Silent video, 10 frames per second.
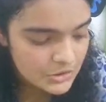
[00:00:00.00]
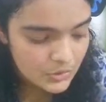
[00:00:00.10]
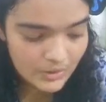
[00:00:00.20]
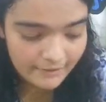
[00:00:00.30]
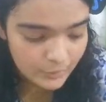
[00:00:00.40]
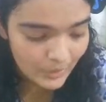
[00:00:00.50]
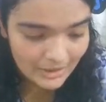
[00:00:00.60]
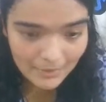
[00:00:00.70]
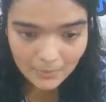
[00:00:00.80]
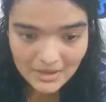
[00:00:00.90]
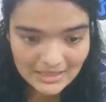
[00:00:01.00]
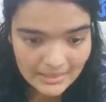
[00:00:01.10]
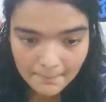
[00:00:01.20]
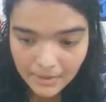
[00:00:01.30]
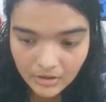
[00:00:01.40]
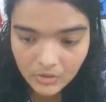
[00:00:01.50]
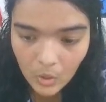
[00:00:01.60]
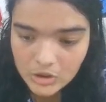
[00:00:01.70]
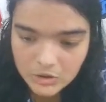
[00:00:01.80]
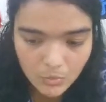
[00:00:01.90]
You don't have to worry about making them bigger
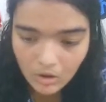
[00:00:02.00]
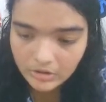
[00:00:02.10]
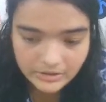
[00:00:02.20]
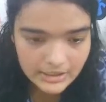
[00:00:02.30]
or smaller.